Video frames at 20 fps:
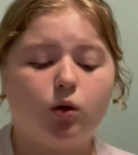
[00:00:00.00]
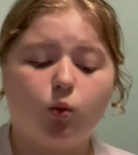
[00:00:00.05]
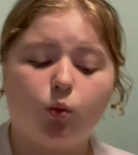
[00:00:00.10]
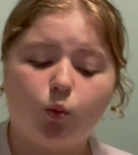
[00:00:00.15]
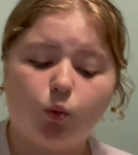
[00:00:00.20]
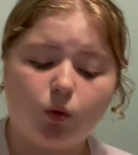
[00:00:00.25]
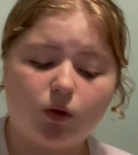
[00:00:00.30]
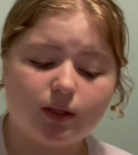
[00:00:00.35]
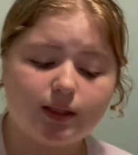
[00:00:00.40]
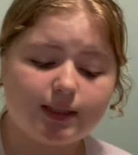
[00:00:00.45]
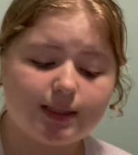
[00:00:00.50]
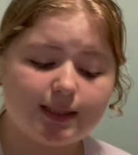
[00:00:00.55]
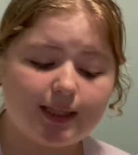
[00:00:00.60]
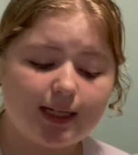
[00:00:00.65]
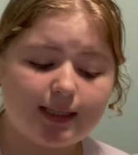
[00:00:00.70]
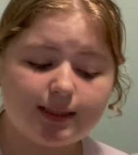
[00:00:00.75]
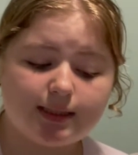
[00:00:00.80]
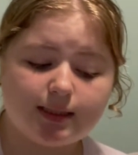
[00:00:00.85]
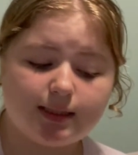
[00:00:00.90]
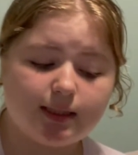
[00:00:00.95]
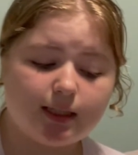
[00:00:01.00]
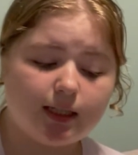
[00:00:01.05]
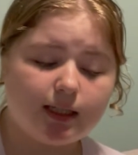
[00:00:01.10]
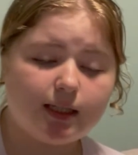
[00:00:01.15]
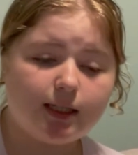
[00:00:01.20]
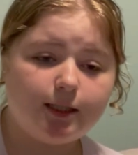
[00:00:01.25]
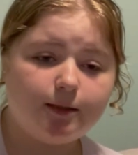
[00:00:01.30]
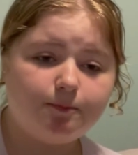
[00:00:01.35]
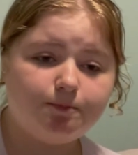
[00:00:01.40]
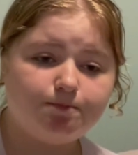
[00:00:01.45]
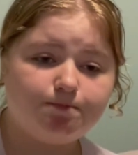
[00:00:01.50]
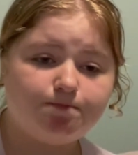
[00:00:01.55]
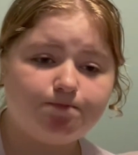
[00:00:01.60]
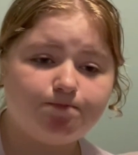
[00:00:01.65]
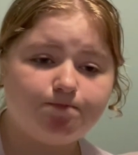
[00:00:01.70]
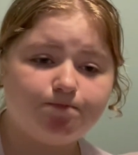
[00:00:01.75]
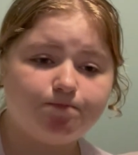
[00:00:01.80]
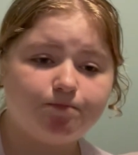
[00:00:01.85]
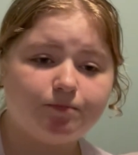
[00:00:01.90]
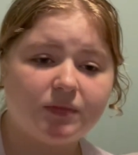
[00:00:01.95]
once that's done,
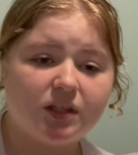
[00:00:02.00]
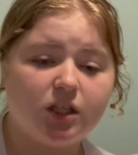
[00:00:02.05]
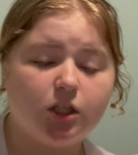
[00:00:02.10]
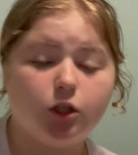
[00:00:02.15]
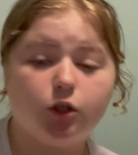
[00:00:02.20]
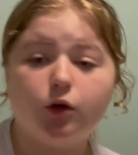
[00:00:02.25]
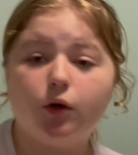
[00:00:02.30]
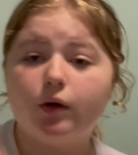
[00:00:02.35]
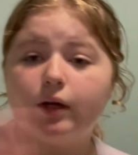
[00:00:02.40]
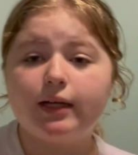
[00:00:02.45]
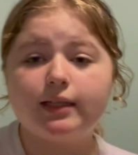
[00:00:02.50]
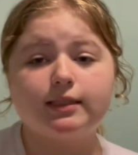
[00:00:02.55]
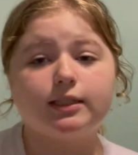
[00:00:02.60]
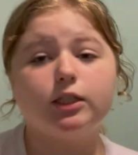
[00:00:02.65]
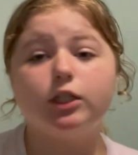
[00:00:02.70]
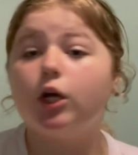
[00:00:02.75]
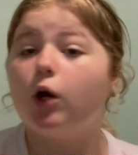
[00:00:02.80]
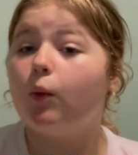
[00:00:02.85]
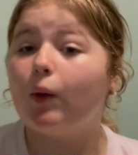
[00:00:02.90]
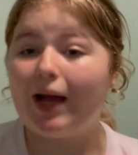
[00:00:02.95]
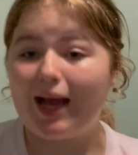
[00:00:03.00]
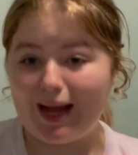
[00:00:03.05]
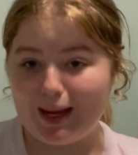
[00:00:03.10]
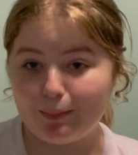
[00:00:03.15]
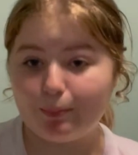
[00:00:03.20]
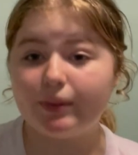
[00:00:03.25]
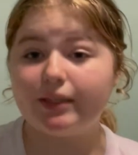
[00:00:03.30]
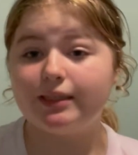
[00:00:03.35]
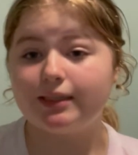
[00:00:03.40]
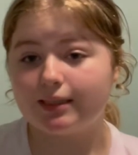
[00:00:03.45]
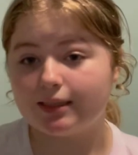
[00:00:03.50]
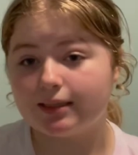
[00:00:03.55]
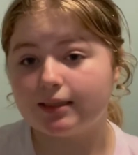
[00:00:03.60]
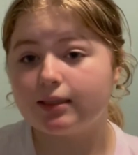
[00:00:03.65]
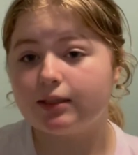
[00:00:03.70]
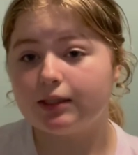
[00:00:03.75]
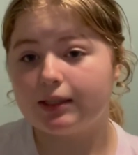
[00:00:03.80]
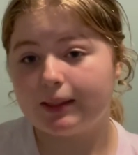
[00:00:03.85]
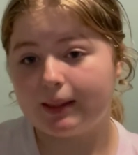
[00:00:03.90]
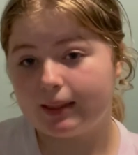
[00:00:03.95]
you don't get to know what happens
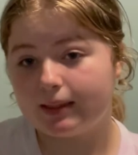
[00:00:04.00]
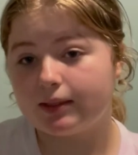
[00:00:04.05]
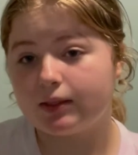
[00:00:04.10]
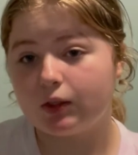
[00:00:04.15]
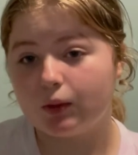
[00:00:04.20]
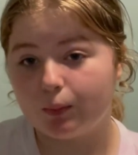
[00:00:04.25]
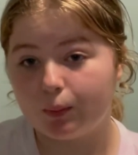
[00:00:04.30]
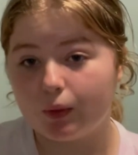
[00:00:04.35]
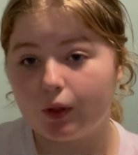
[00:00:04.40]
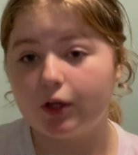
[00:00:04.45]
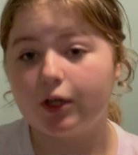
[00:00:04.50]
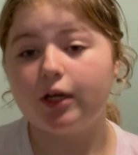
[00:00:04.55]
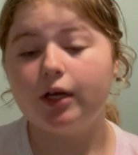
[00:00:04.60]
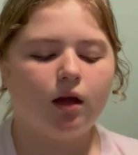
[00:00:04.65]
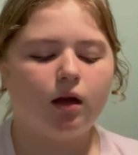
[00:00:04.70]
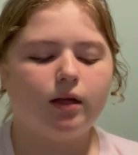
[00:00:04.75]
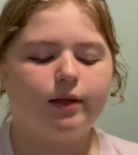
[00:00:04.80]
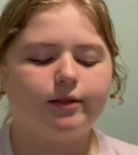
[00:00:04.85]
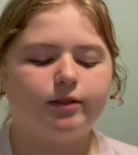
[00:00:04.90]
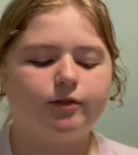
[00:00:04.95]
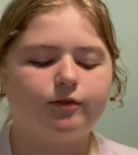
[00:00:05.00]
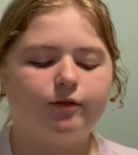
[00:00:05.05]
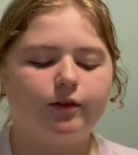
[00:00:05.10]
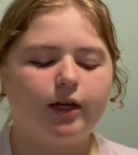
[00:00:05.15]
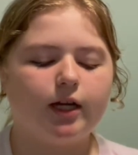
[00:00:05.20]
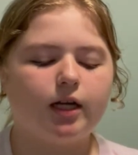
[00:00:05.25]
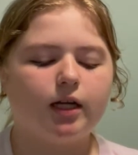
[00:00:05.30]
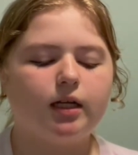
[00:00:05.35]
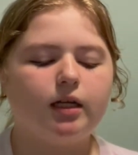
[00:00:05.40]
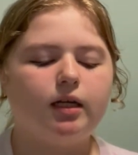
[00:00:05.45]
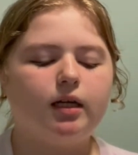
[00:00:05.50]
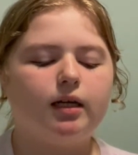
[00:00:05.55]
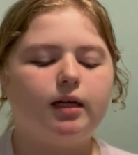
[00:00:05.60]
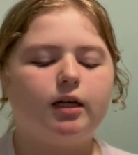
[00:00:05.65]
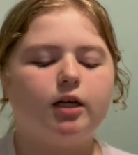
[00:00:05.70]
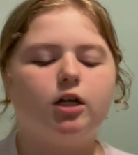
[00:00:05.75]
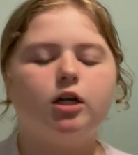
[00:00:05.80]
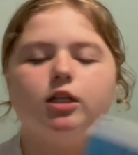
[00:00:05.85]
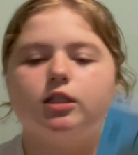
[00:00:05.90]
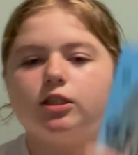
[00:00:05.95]
until the end of the book. It's very, it
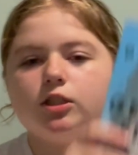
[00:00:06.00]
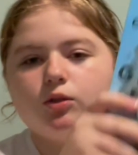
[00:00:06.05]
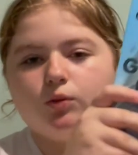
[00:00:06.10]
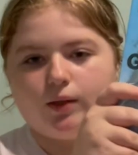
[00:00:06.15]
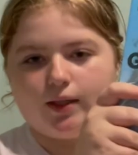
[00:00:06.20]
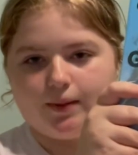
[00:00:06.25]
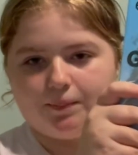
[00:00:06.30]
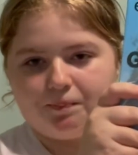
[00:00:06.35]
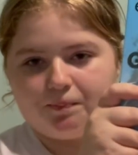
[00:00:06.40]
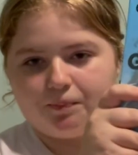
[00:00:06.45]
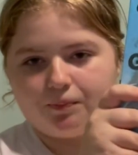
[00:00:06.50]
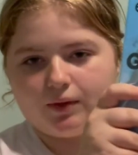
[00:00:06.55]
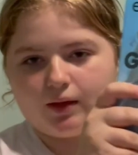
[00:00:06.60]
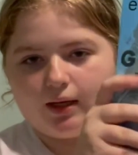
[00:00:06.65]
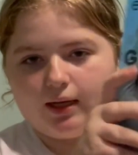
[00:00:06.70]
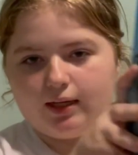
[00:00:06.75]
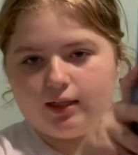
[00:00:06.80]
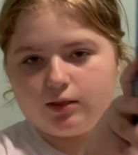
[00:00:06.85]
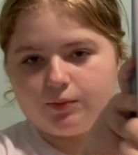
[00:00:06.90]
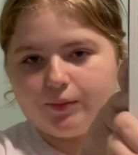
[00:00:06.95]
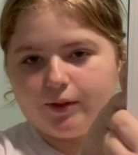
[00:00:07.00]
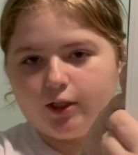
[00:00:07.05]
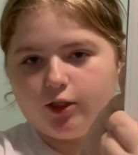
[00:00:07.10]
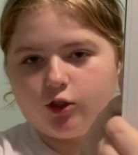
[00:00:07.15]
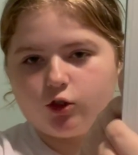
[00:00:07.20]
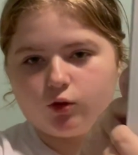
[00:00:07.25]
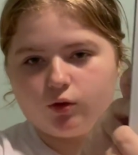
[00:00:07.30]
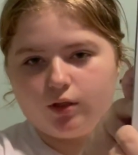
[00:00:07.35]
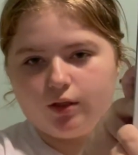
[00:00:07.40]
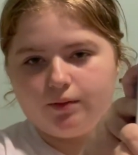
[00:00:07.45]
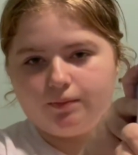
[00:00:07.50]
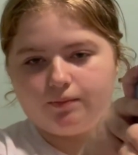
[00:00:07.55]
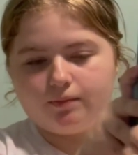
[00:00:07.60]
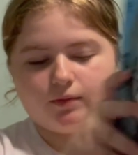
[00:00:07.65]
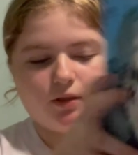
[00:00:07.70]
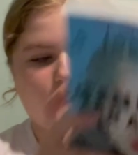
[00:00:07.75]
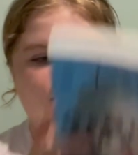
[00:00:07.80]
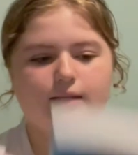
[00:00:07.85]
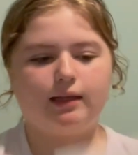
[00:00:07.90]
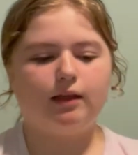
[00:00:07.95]
hooks you in. And it's pretty short,
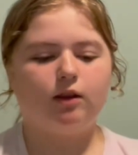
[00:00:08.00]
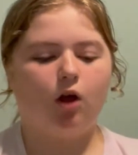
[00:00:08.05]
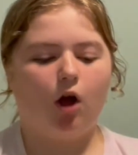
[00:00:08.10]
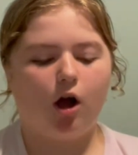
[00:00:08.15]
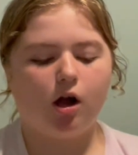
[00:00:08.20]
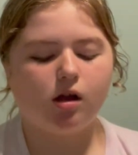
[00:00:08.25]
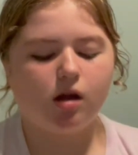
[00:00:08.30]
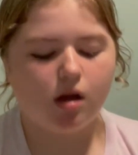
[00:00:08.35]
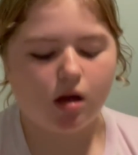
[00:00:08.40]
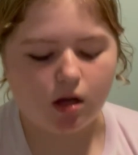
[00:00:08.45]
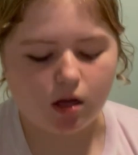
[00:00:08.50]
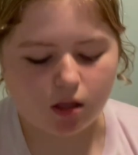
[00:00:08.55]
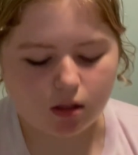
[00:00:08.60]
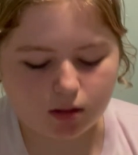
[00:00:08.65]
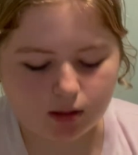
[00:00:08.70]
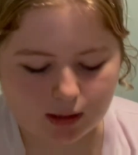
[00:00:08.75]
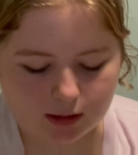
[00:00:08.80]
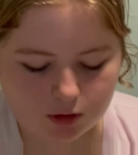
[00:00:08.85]
not that long, like